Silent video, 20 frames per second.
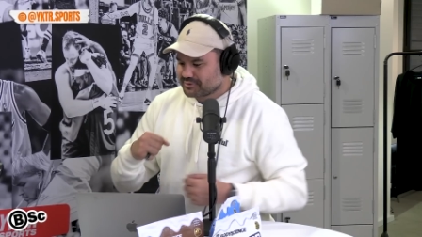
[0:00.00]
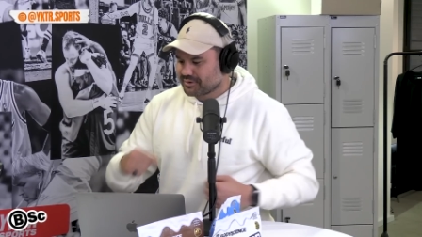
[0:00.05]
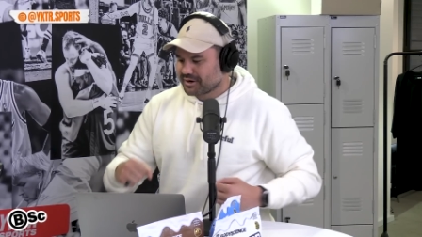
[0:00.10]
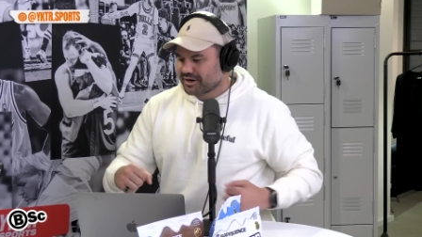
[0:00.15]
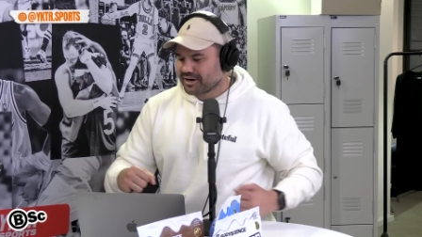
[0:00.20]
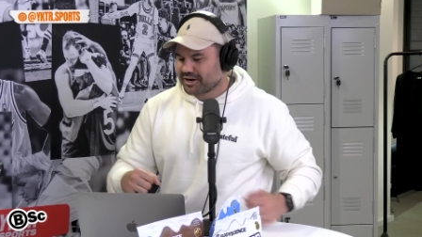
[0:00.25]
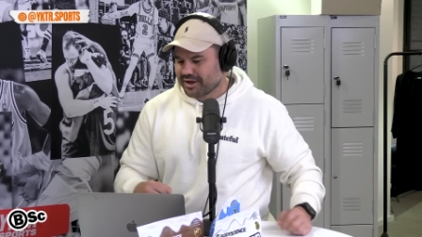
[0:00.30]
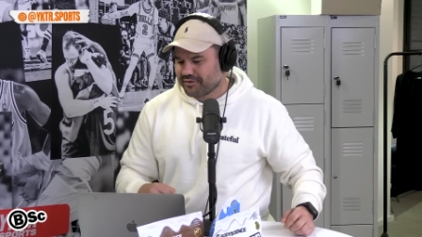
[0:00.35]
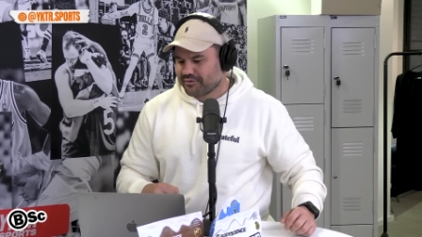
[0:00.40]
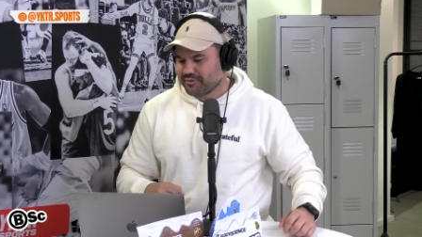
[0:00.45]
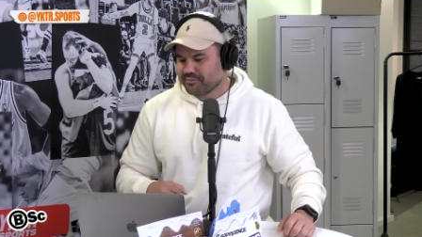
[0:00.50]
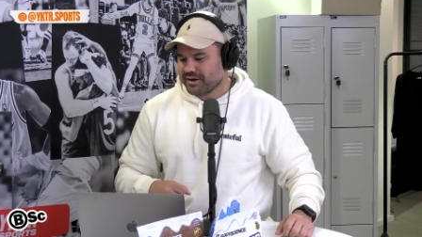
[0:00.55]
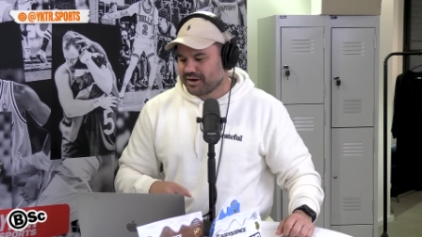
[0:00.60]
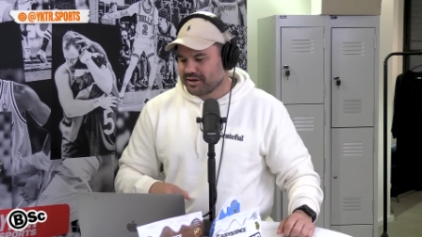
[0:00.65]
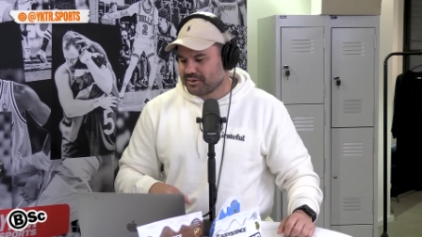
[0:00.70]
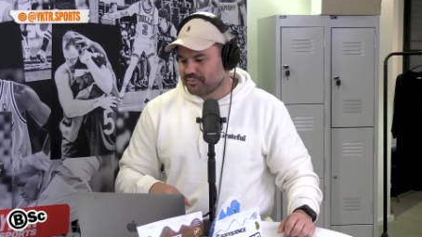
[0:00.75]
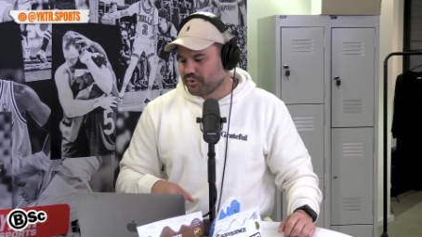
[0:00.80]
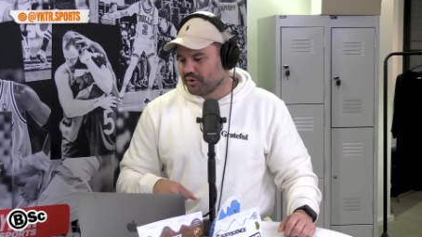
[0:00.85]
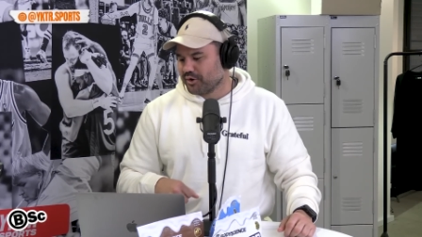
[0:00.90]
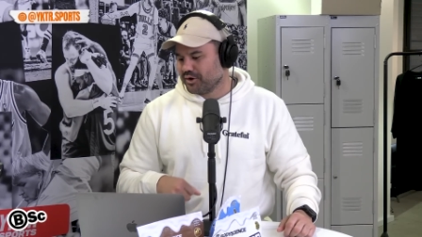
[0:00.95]
running over
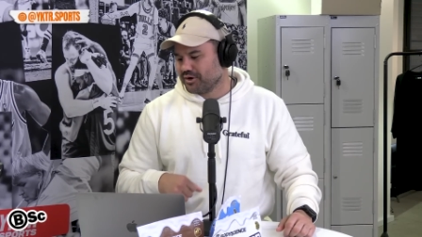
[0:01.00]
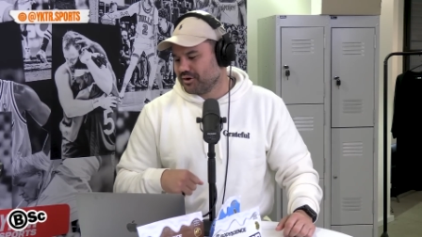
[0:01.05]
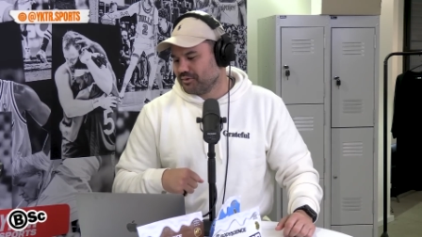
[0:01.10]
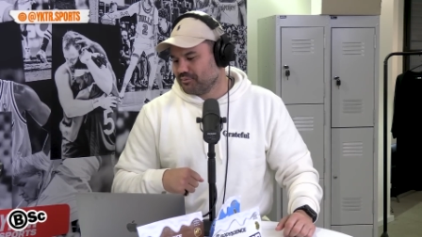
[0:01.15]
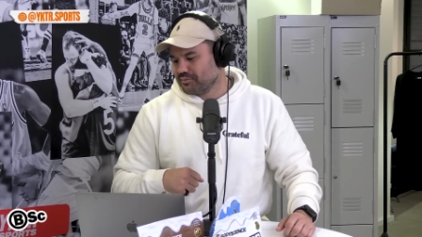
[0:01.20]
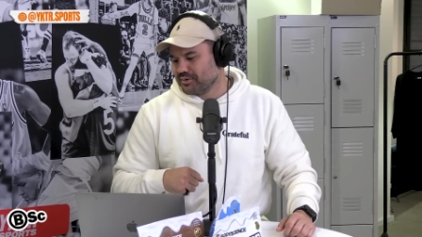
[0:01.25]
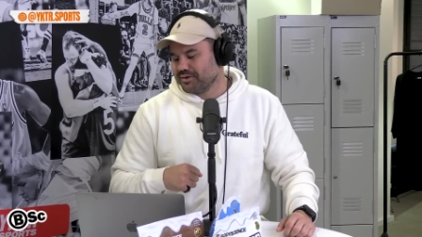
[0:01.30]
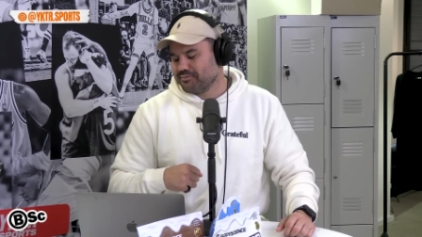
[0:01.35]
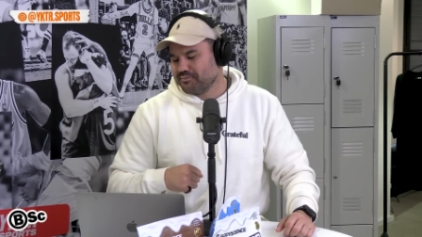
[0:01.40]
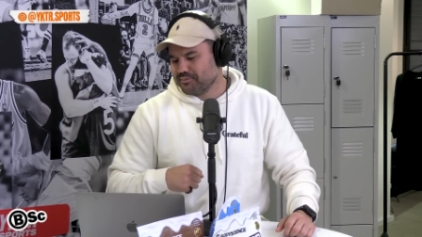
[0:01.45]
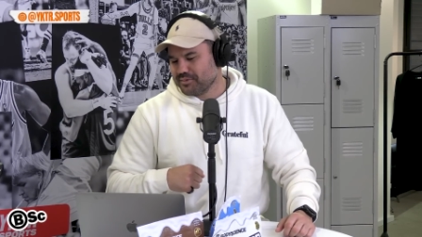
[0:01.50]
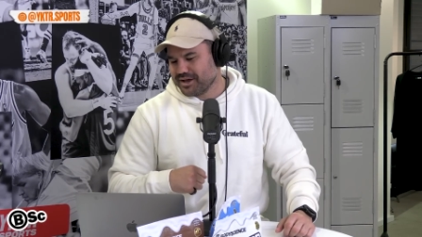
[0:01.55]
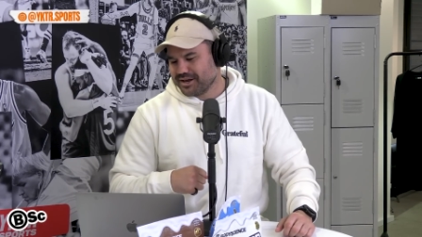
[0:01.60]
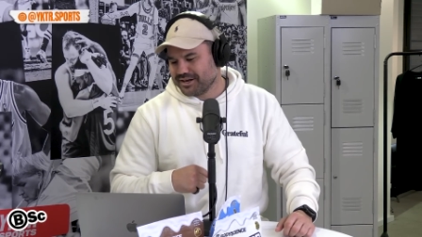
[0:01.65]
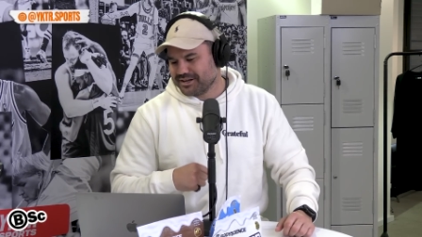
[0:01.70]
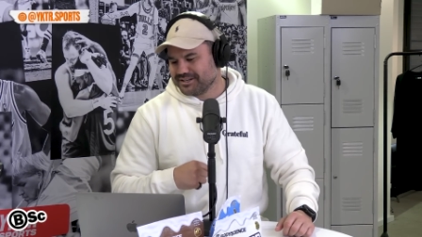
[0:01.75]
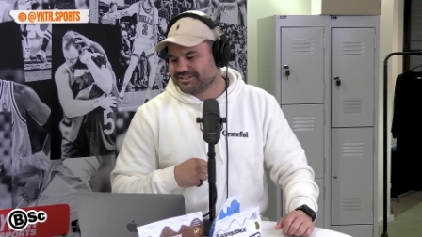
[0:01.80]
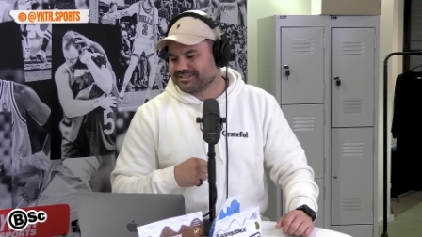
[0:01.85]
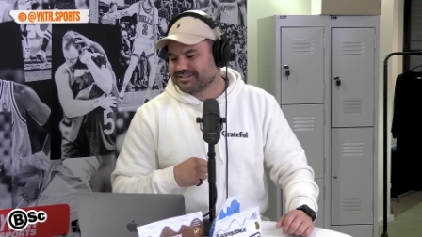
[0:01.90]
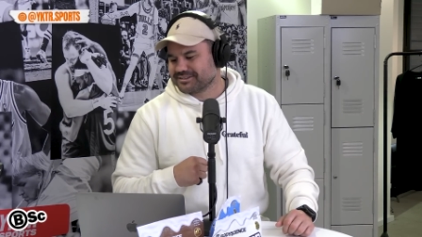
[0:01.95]
Matty Burton and
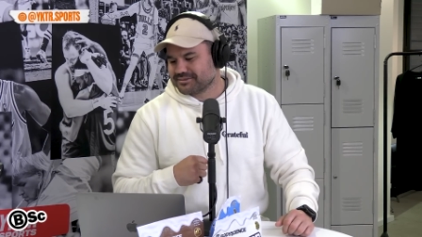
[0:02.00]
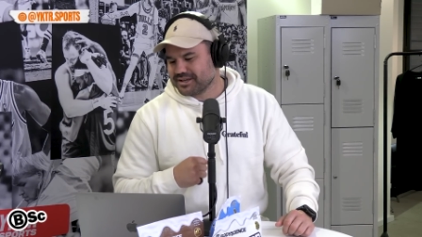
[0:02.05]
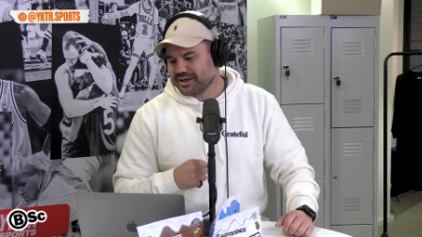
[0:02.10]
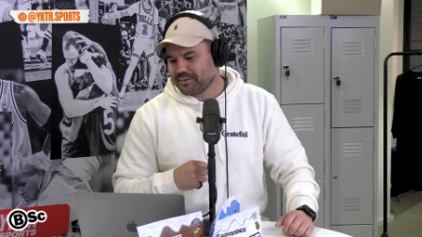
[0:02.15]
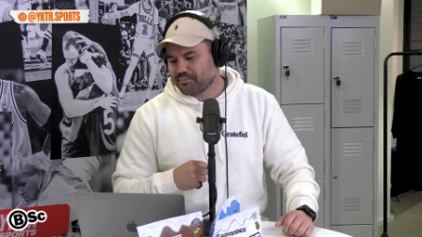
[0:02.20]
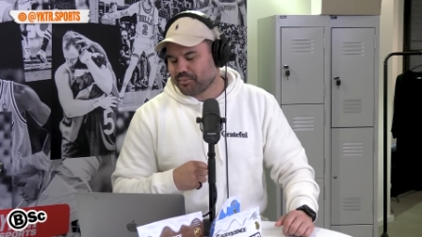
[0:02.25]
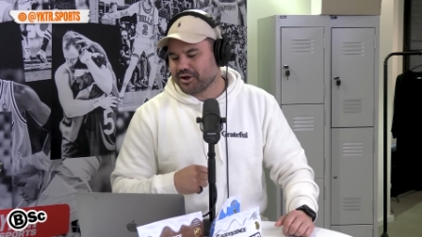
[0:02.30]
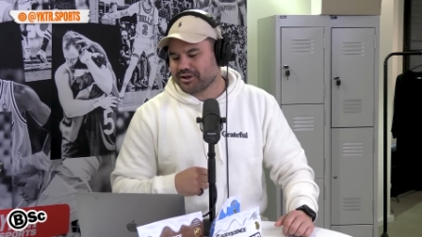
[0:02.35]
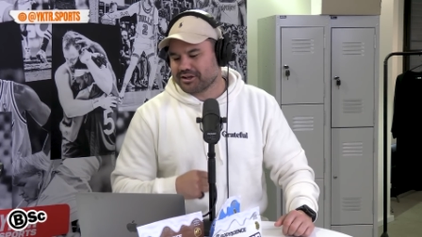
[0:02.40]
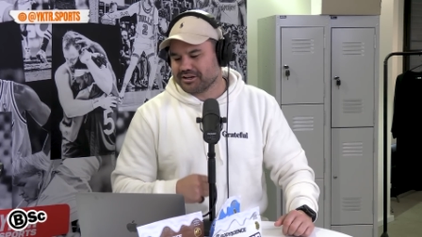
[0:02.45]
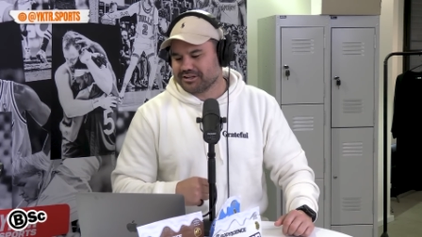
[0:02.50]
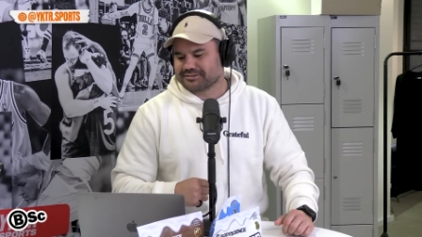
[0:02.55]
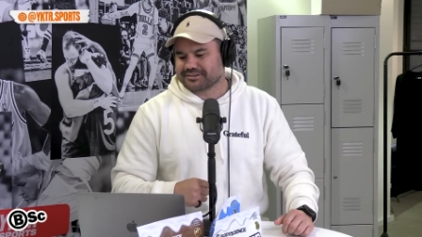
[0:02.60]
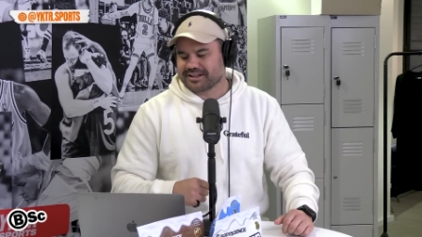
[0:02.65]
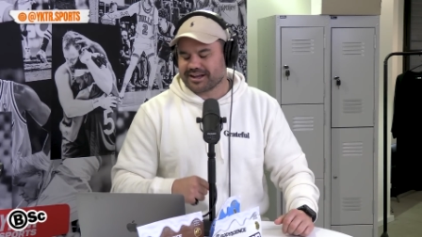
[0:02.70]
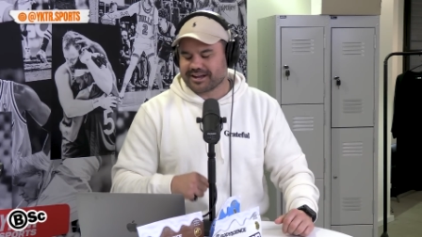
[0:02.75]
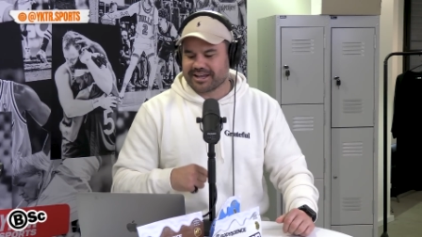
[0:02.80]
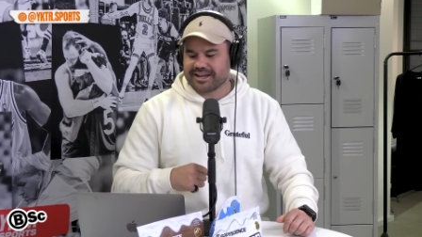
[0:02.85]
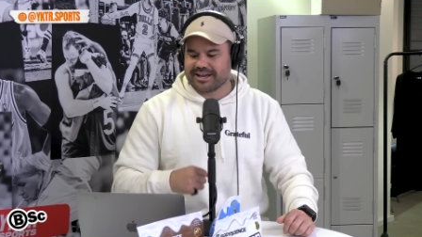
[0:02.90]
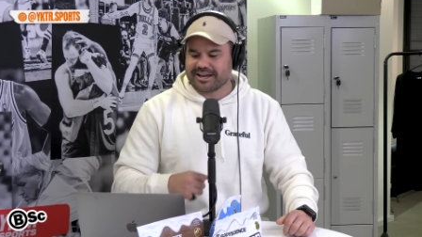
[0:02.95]
he's poking his
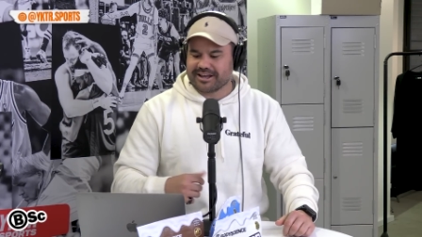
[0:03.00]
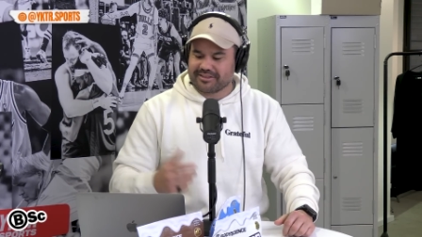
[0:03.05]
tongue out.